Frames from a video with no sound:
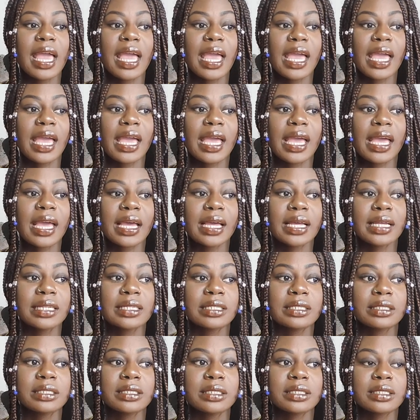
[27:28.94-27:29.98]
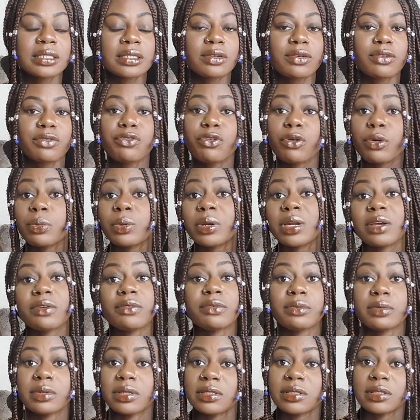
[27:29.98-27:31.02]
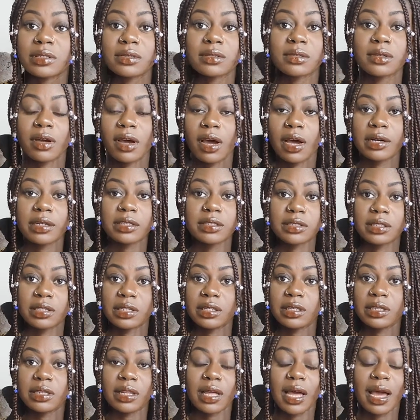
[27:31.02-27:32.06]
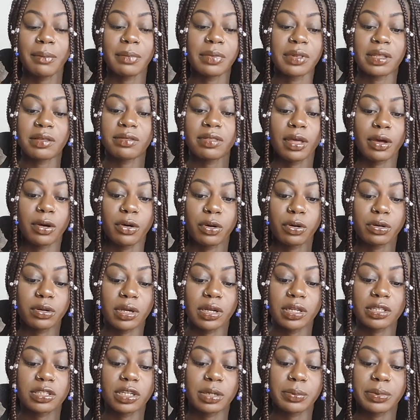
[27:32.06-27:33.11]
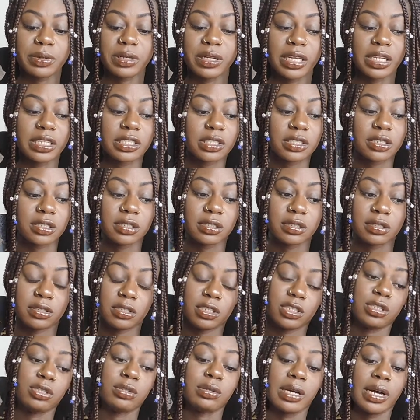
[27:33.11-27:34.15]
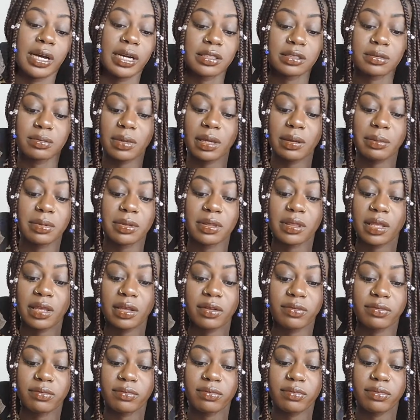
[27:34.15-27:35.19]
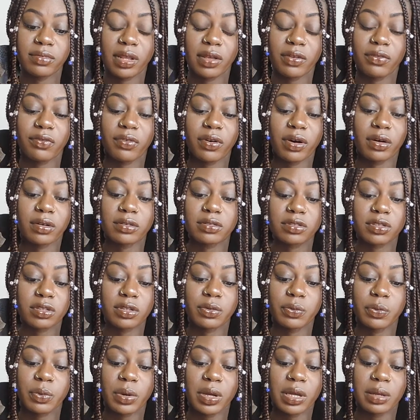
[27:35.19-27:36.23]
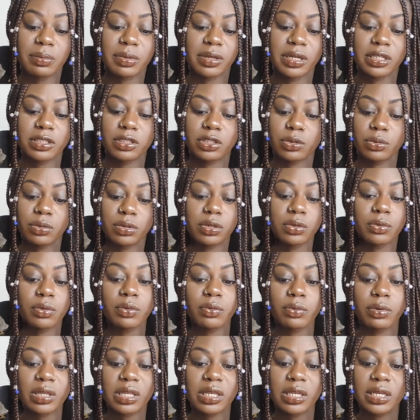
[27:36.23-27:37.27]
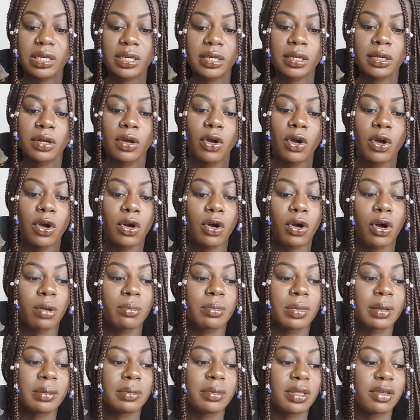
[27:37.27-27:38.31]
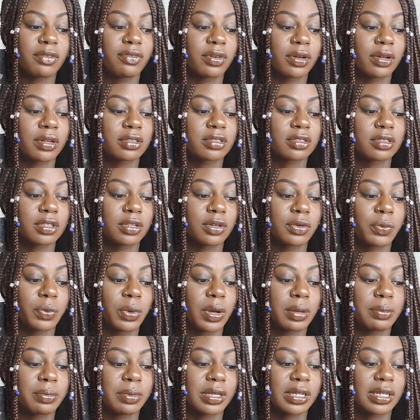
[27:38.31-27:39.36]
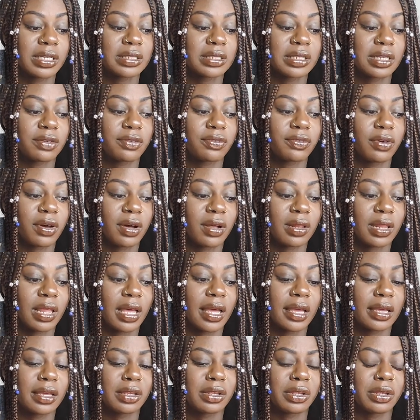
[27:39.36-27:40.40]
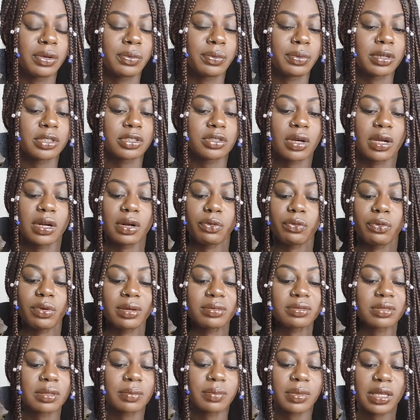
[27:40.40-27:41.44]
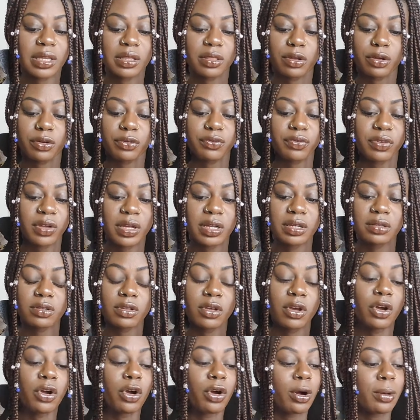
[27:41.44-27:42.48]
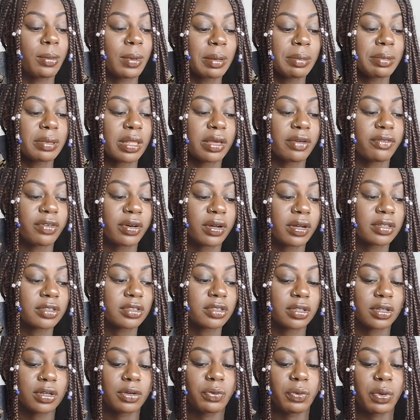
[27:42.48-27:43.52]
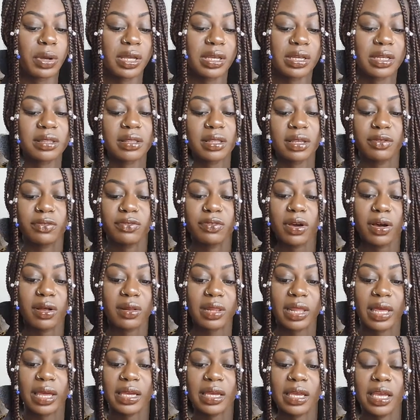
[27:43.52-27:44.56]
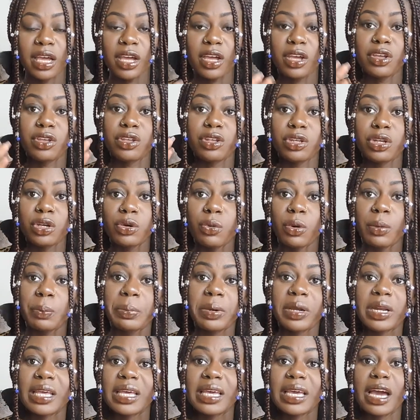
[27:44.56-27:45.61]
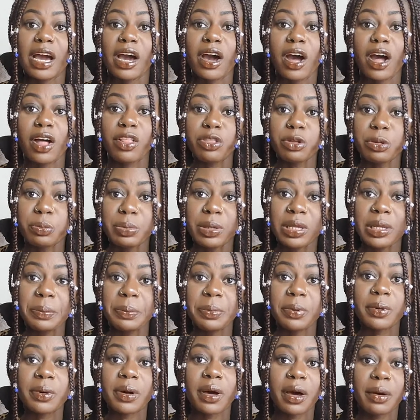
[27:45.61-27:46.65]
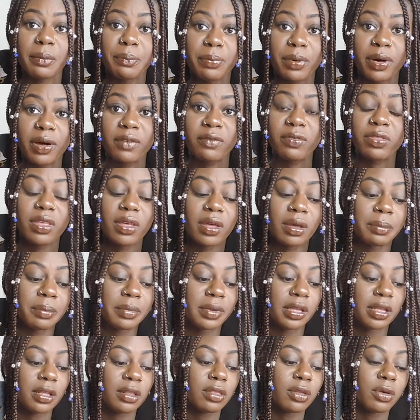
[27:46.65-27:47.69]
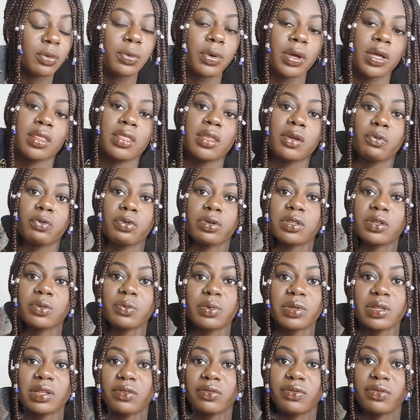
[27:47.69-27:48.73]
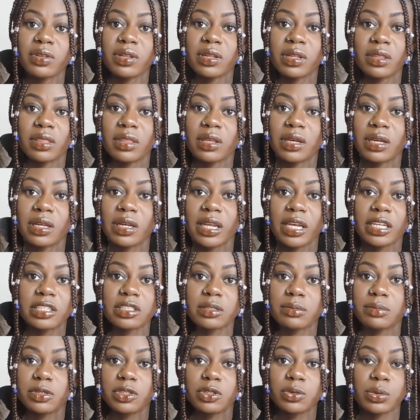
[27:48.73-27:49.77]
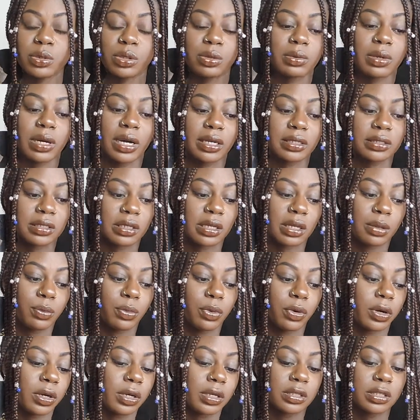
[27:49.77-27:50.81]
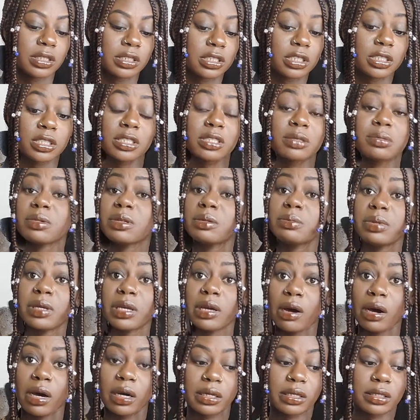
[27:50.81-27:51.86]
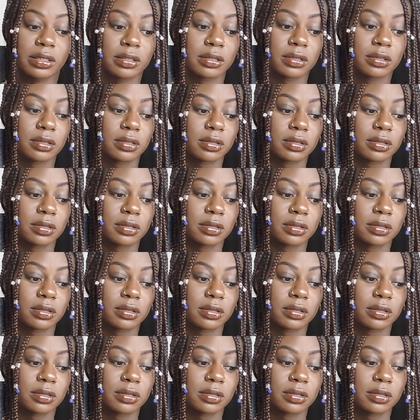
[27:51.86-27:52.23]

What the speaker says: and for whatever reason, honestly, I'm going to leave that interpretation to you guys. Maybe they felt a certain way because you were doing really good, or maybe they felt a certain way because they felt like you were trying to rub something in their face, or maybe they felt a certain way because they felt like you were putting other people above them. Either way, there wasn't really feeling the connection between you guys anymore. This is just me being honest.